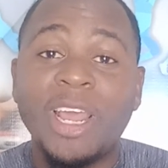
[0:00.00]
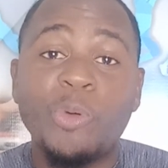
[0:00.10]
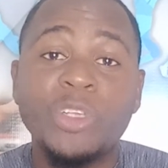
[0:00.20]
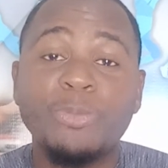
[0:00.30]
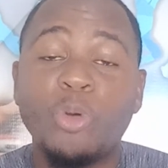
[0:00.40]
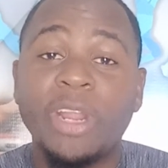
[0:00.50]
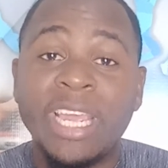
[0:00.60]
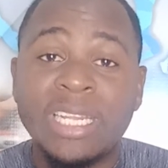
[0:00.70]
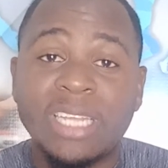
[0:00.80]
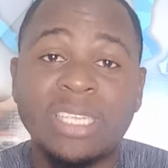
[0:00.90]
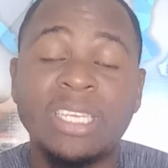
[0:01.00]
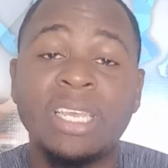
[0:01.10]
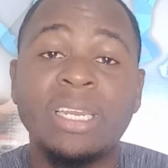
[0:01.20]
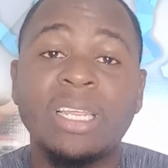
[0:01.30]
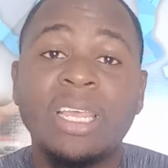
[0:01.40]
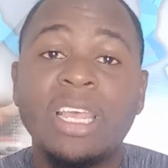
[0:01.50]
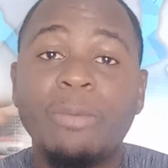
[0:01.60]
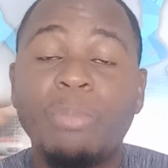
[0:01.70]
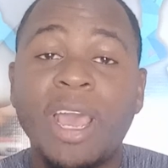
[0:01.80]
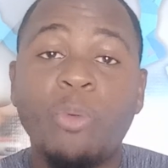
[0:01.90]
and I was more entertained
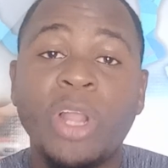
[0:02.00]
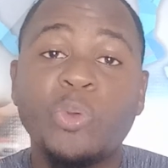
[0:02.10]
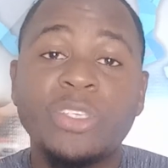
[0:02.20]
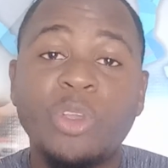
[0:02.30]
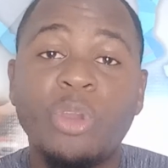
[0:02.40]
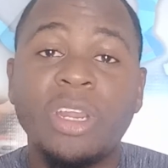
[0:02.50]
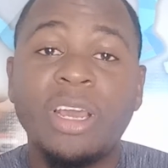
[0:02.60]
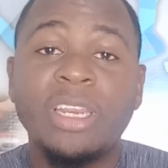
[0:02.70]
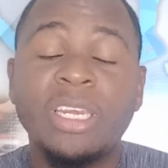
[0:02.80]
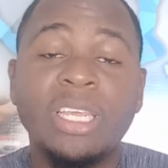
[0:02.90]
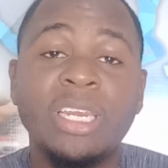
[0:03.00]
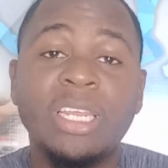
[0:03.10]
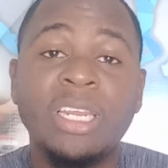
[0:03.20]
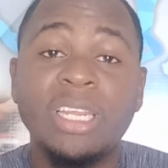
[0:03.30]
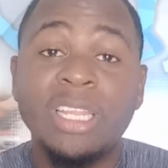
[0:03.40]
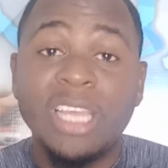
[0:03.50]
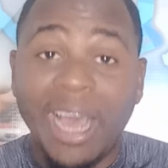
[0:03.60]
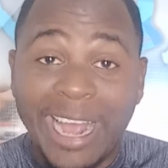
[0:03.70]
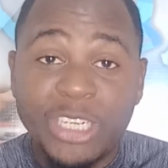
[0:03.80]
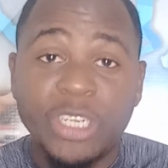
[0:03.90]
by what was going on in
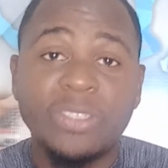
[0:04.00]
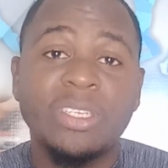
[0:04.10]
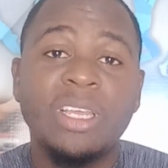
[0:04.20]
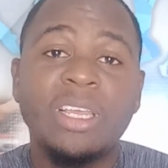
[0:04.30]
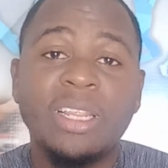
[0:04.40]
the Ashes